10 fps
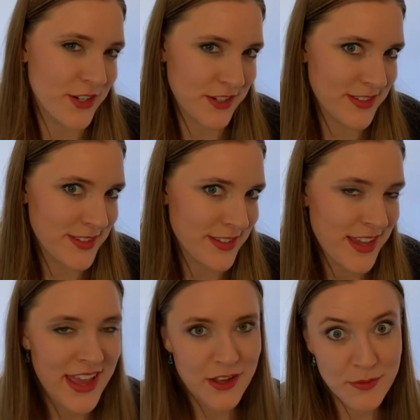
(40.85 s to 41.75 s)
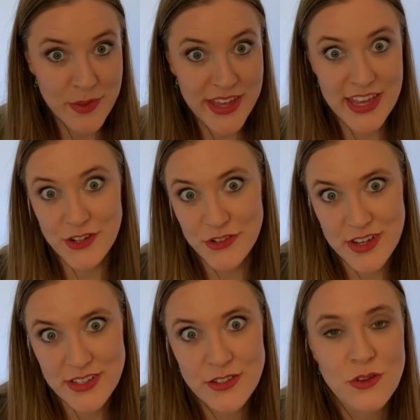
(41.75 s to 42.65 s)
It could be
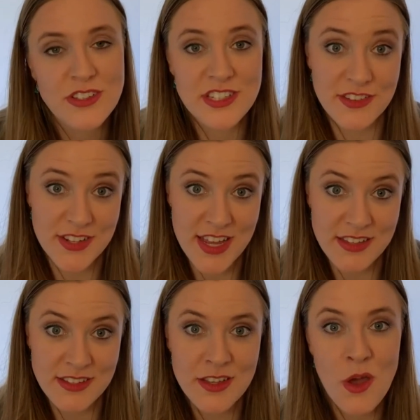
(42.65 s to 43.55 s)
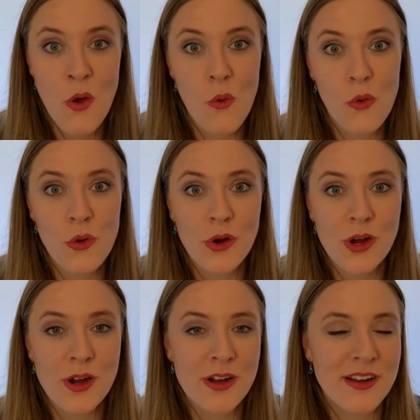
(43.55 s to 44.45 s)
interest, dividends,
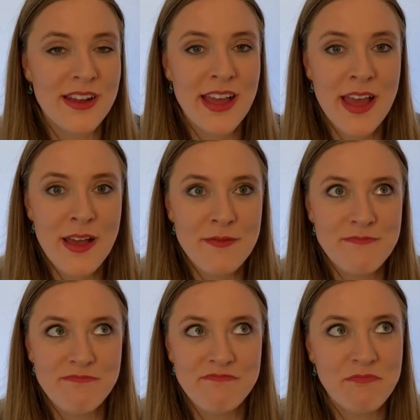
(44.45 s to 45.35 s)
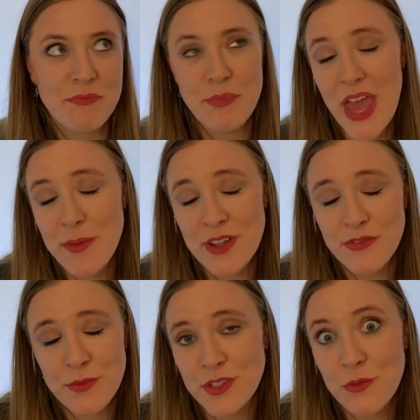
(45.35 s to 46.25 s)
or payment from
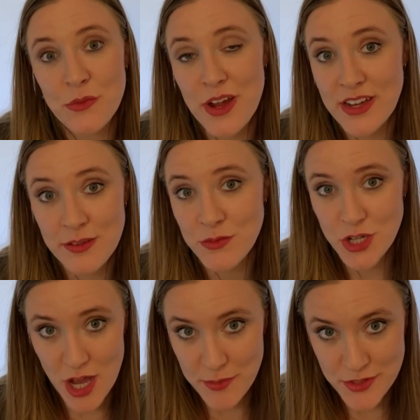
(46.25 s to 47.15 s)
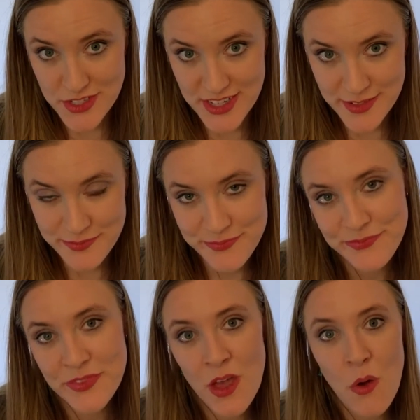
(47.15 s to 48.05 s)
some random job you did,
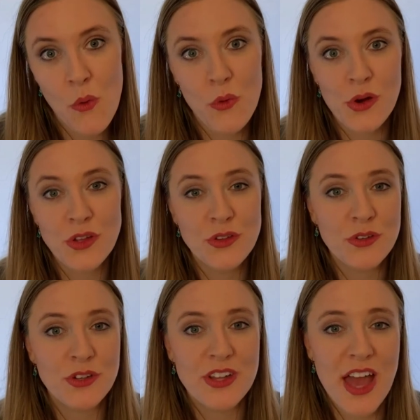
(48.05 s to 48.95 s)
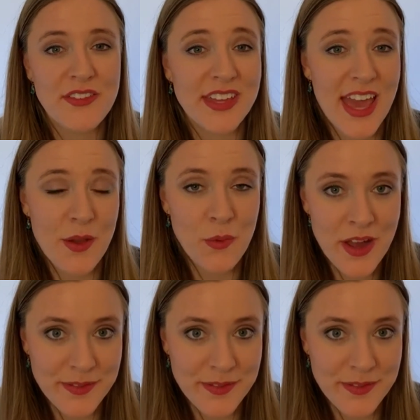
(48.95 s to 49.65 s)
or you could have a K-1.